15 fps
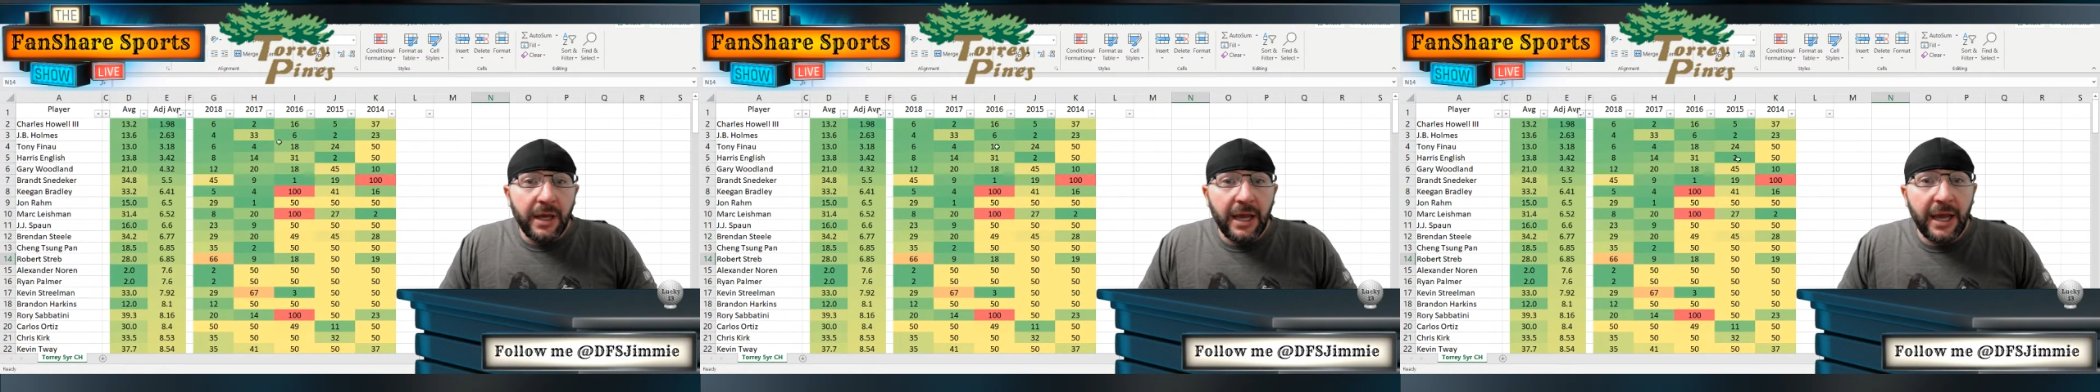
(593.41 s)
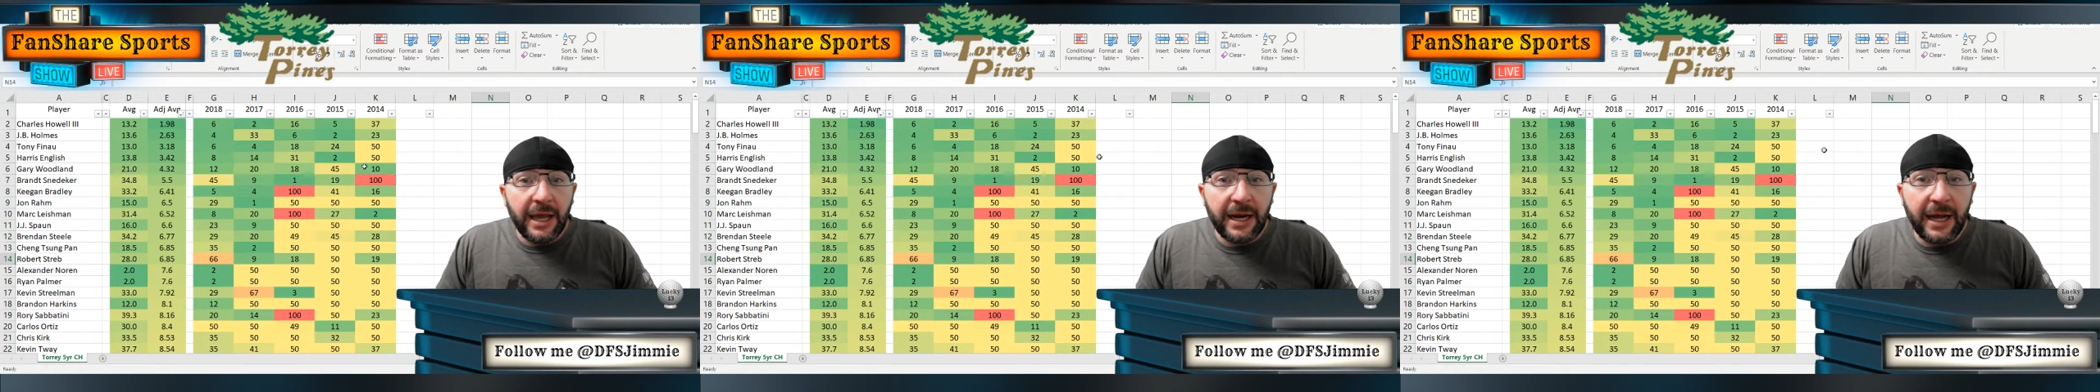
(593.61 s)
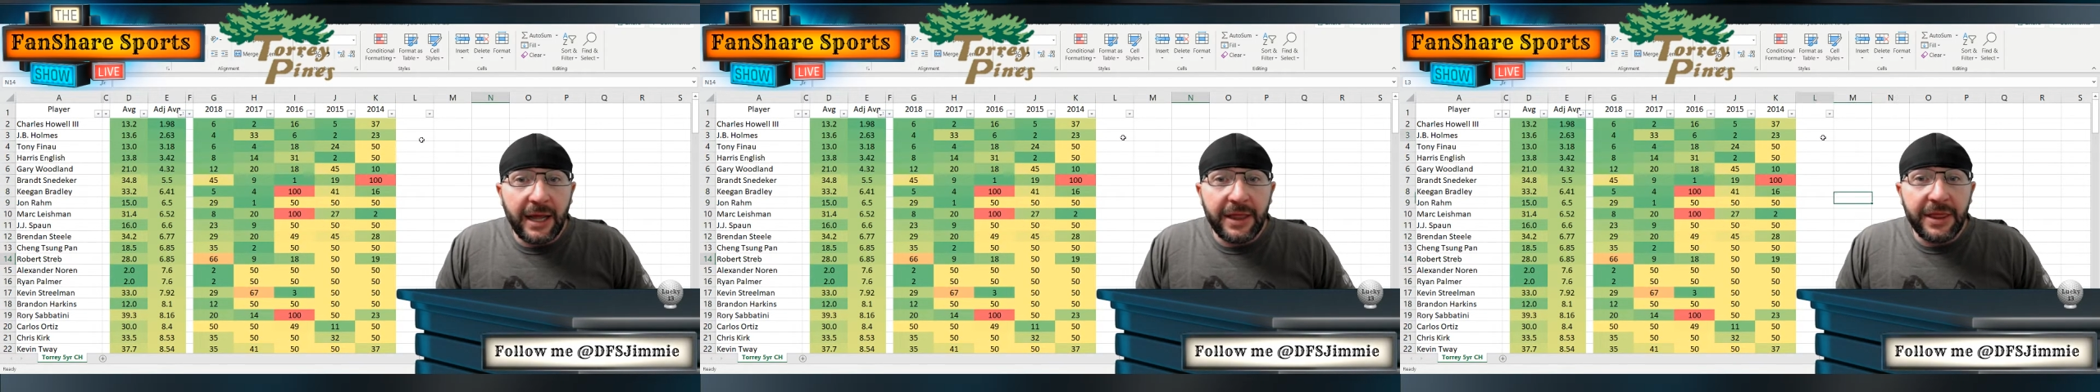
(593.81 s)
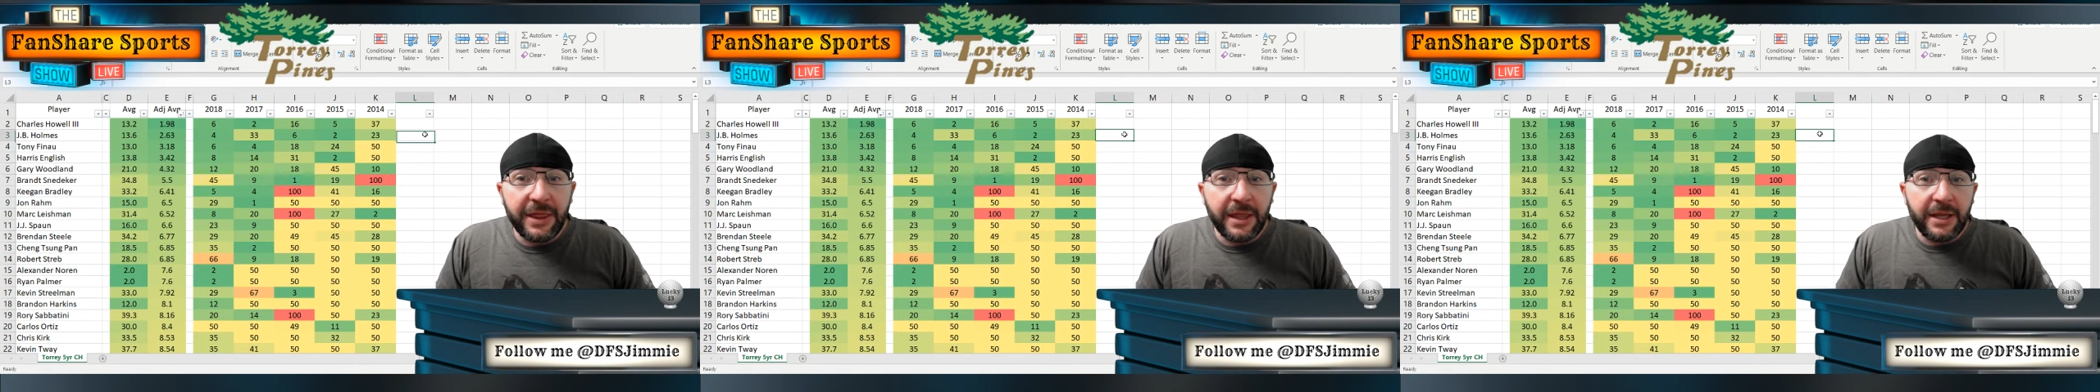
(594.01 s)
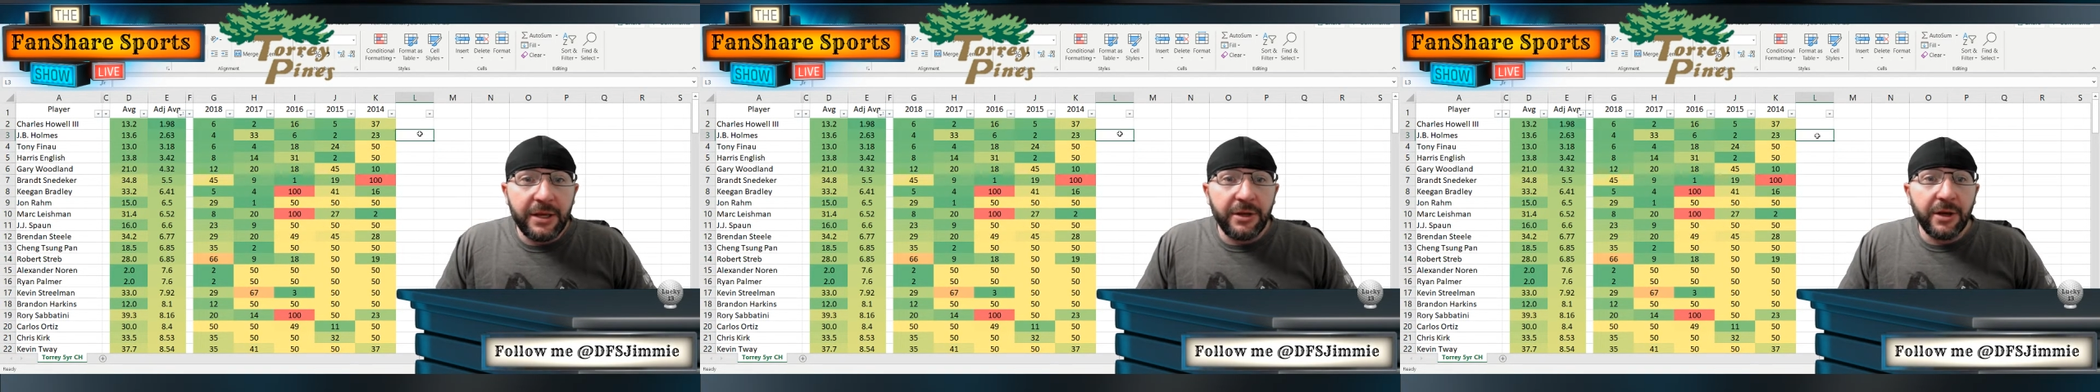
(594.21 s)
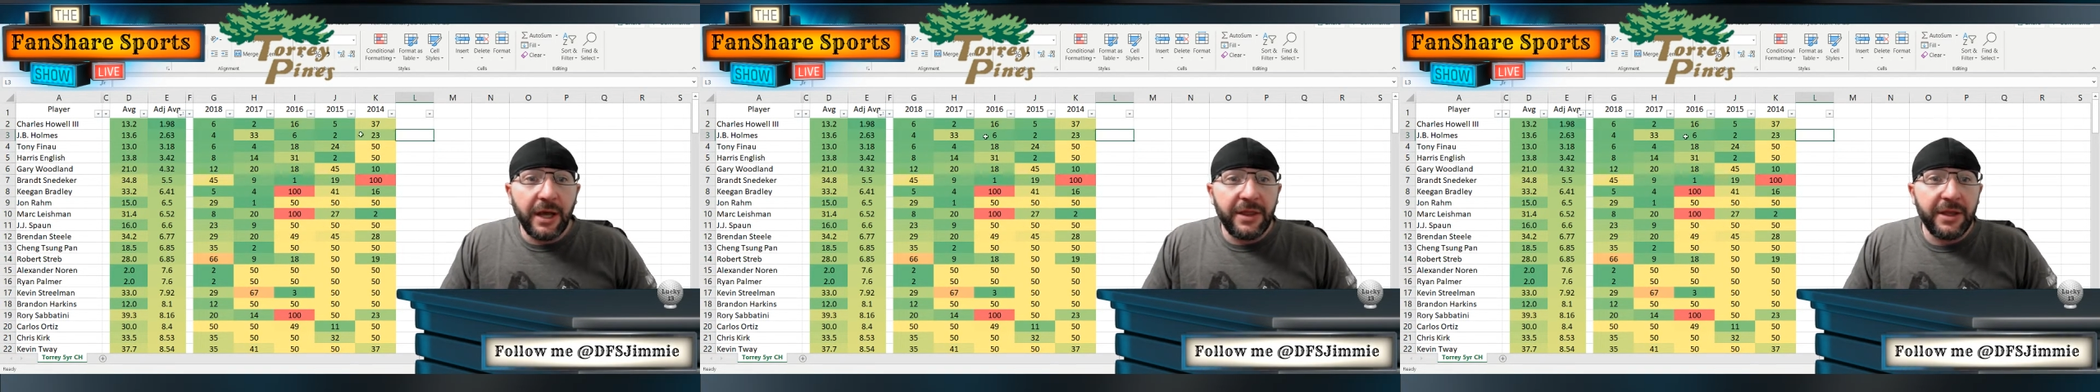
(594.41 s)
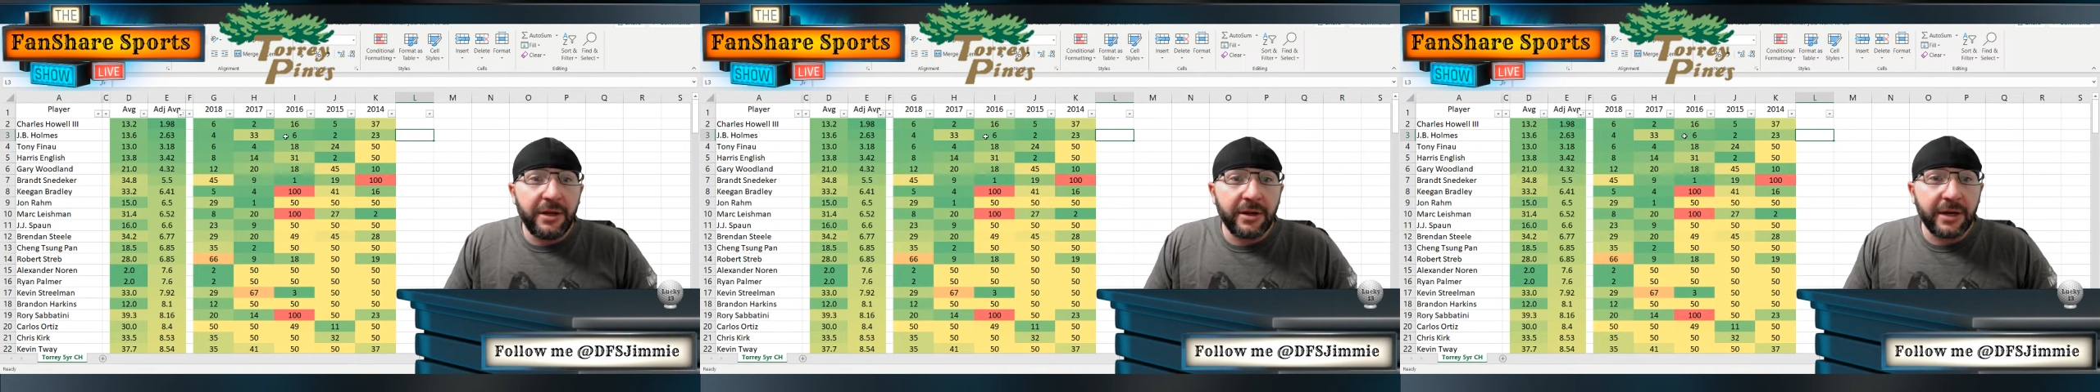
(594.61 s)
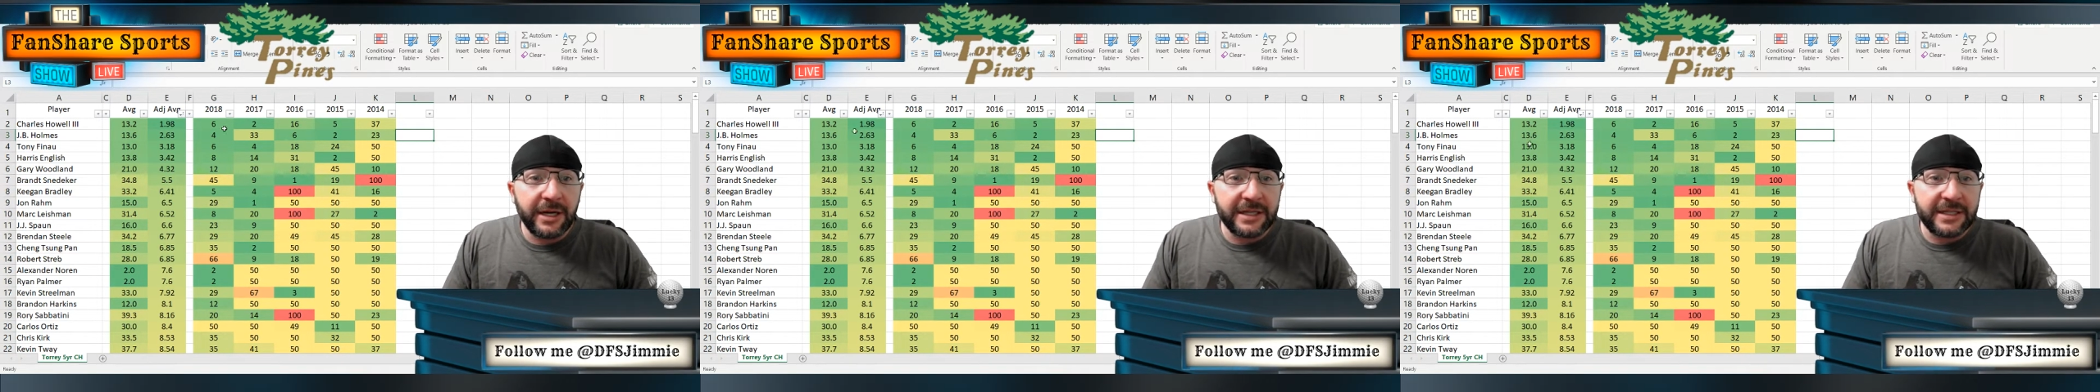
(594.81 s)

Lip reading: And I think you're going to